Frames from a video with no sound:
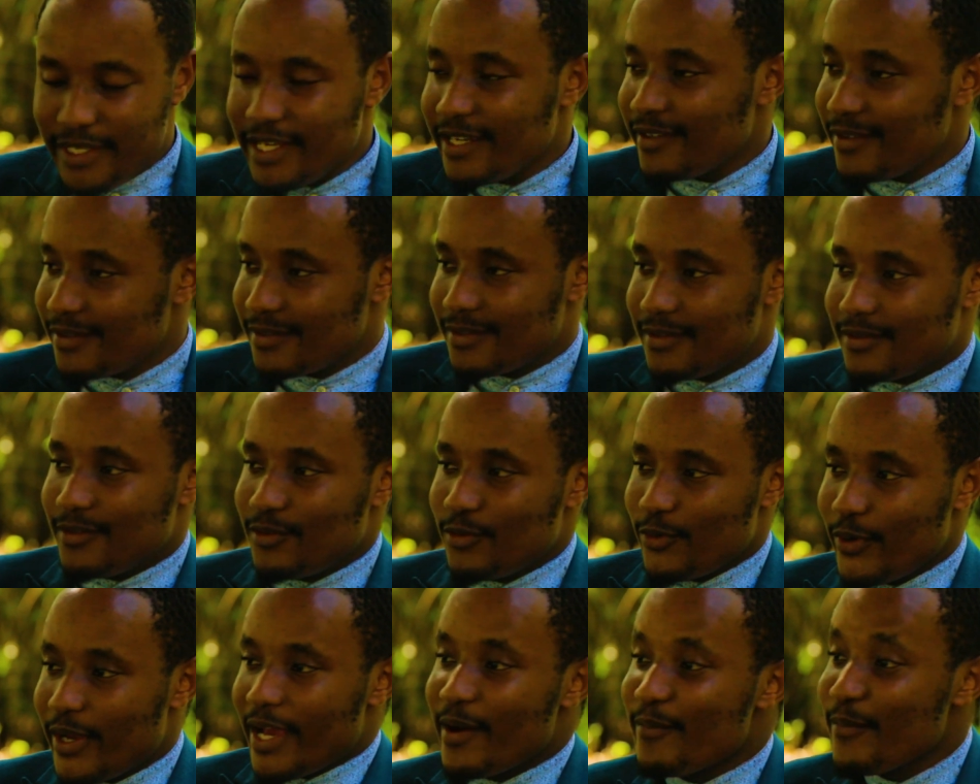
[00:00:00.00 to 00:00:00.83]
be at
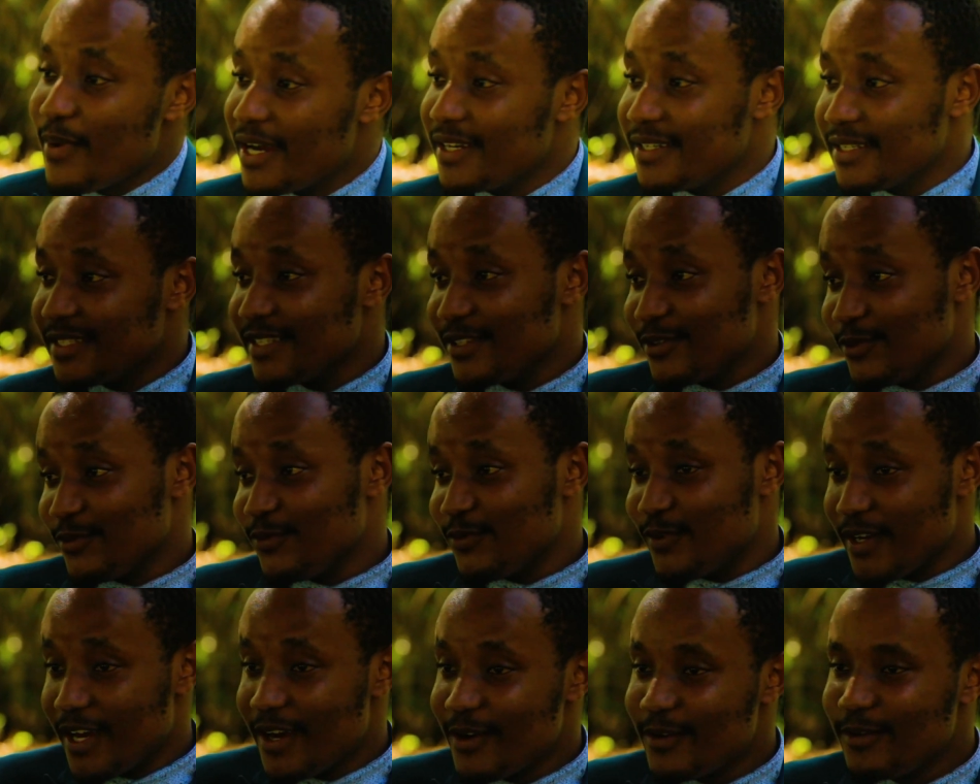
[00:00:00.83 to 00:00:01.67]
where I'm at as
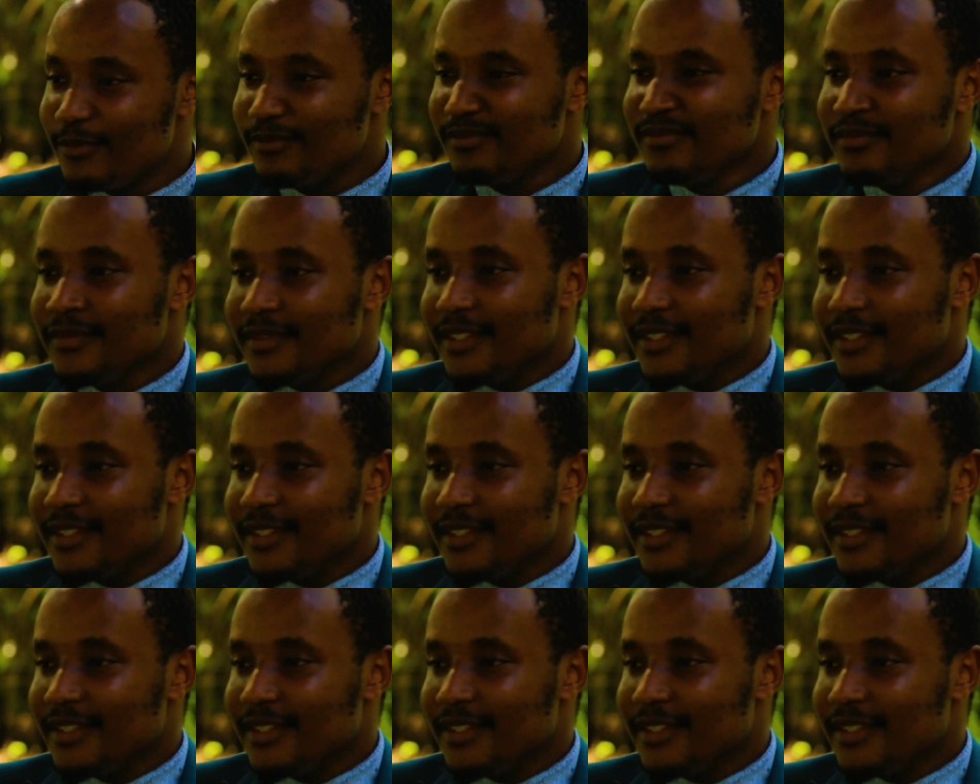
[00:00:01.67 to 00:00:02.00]
of now.